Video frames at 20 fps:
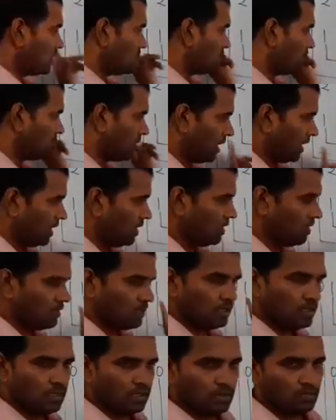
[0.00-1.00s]
a
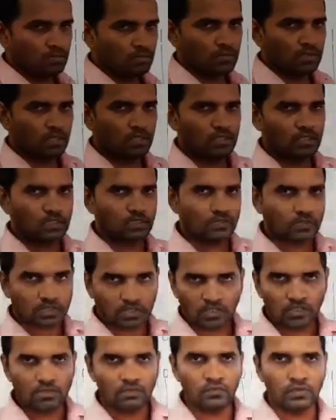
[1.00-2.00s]
binary number is
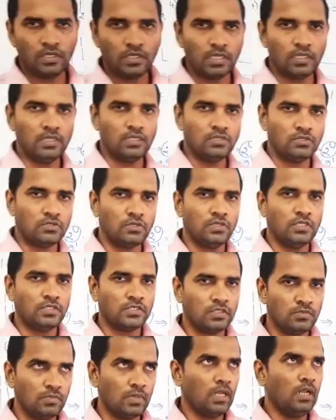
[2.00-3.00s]
converted into
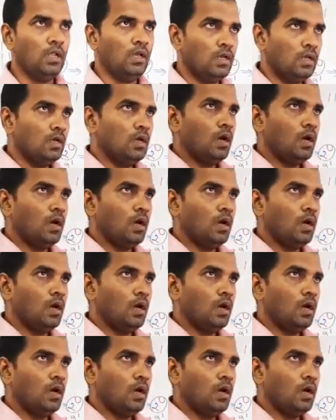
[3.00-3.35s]
decimal.